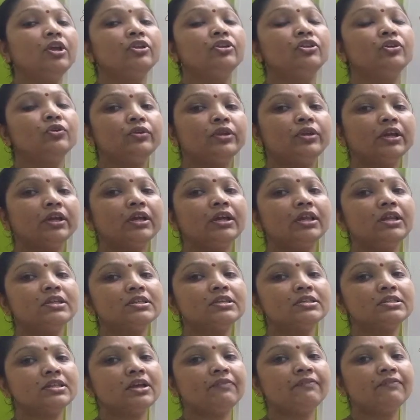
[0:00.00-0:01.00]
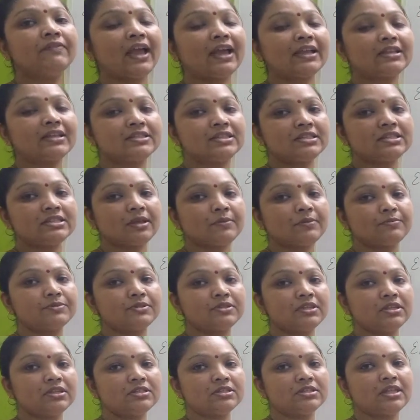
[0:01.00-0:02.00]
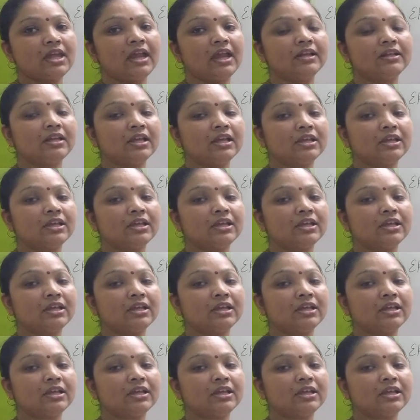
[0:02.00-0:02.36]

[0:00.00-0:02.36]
Cuticle is the waxy substance that